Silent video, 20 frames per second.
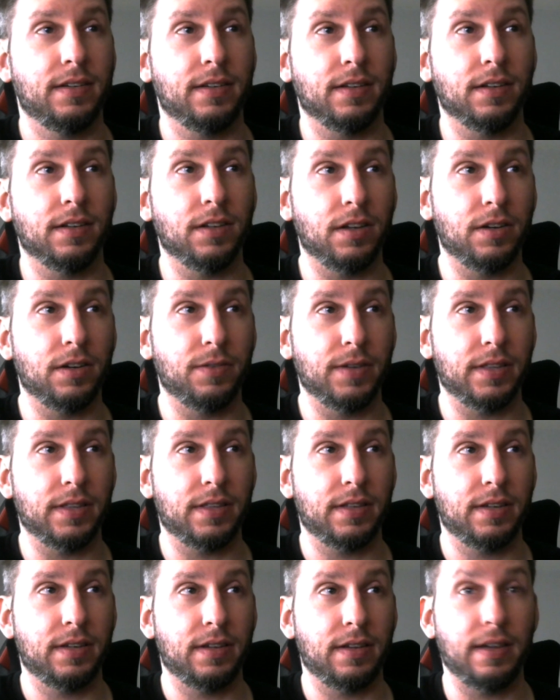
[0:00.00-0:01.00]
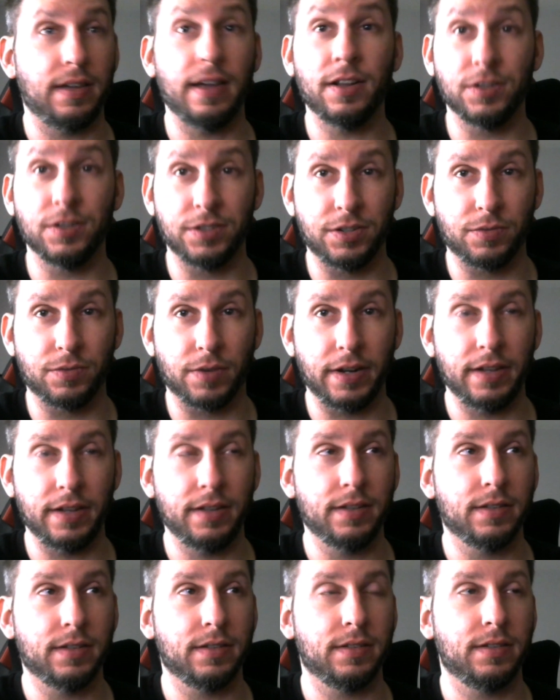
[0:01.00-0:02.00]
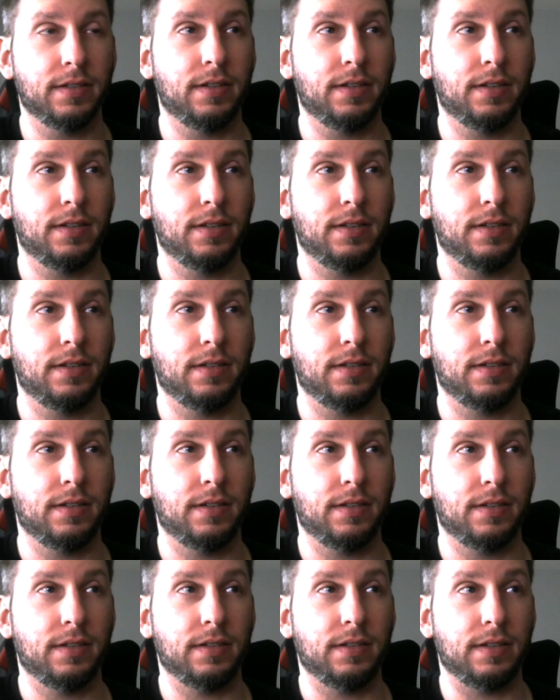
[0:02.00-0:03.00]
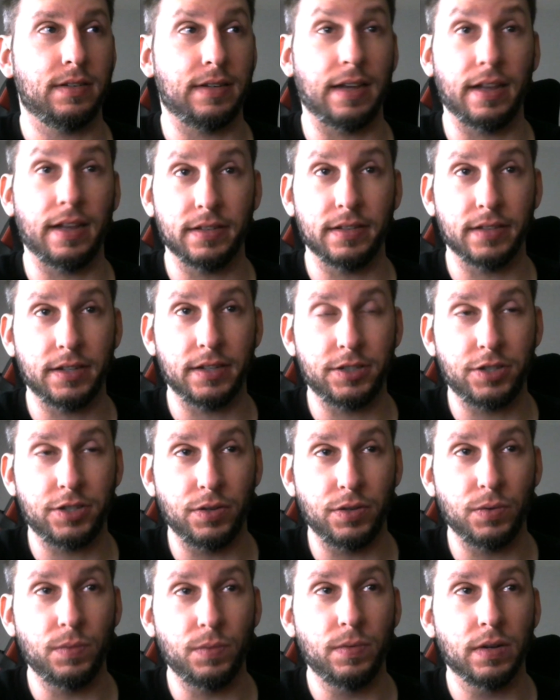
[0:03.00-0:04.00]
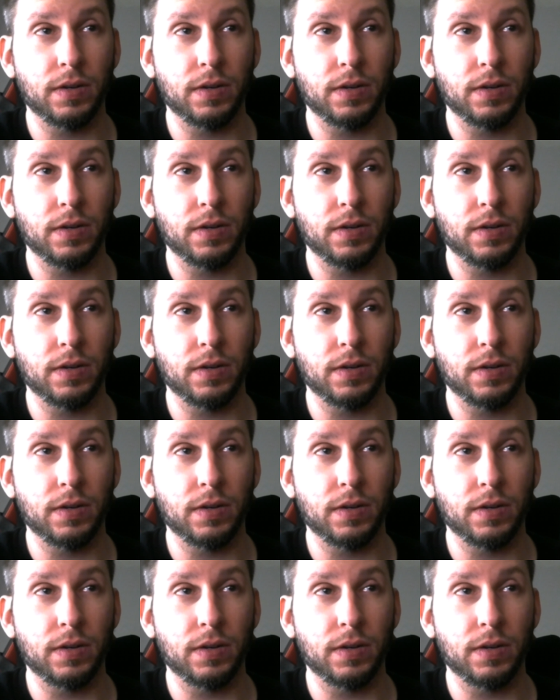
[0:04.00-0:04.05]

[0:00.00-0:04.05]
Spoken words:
along with Elden Ring, Dying Light 2,